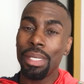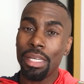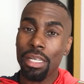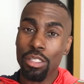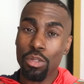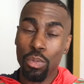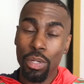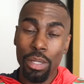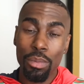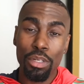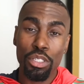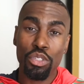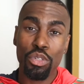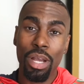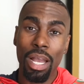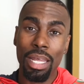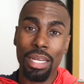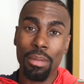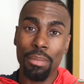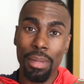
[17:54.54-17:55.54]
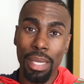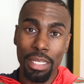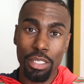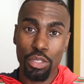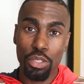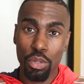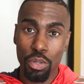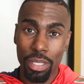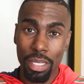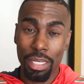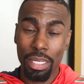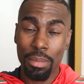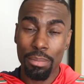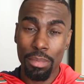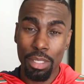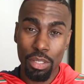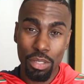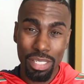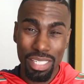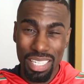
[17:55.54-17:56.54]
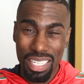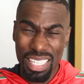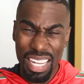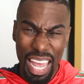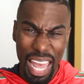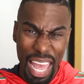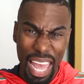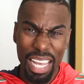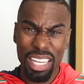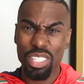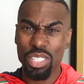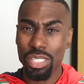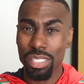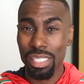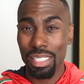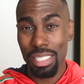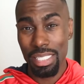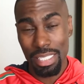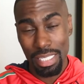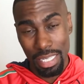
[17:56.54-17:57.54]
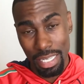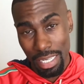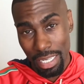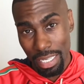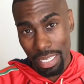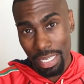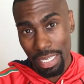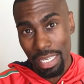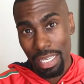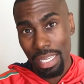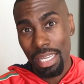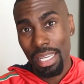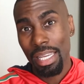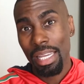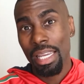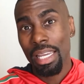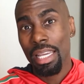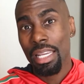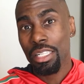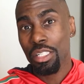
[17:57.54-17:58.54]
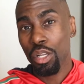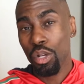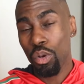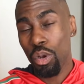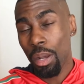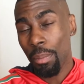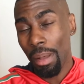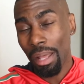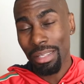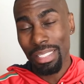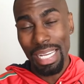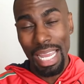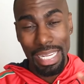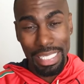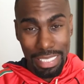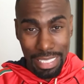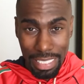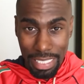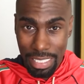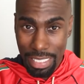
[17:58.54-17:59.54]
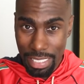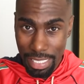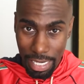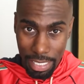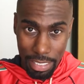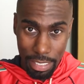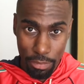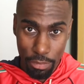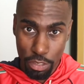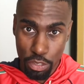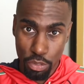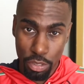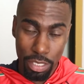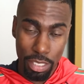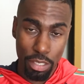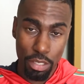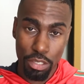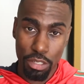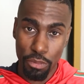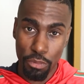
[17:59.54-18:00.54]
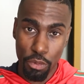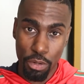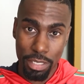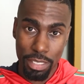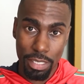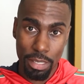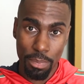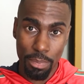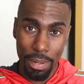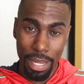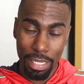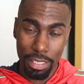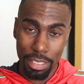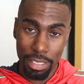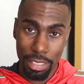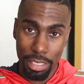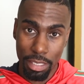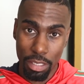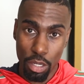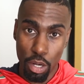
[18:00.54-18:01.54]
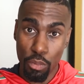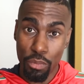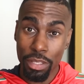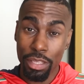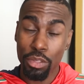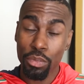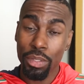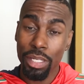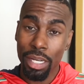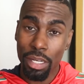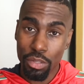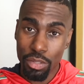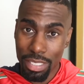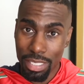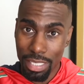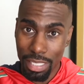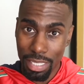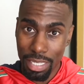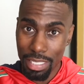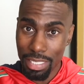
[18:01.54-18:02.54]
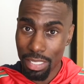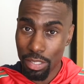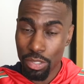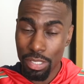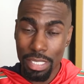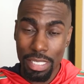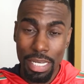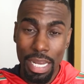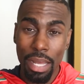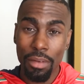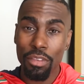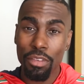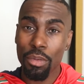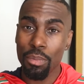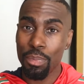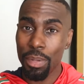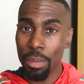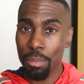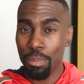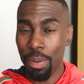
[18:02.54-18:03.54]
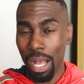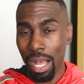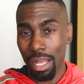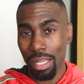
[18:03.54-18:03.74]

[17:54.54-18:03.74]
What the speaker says: Because we were trying to make sure that communities actually did it. So about 19 states have restricted use of force in the past year, over 300 cities. There's never been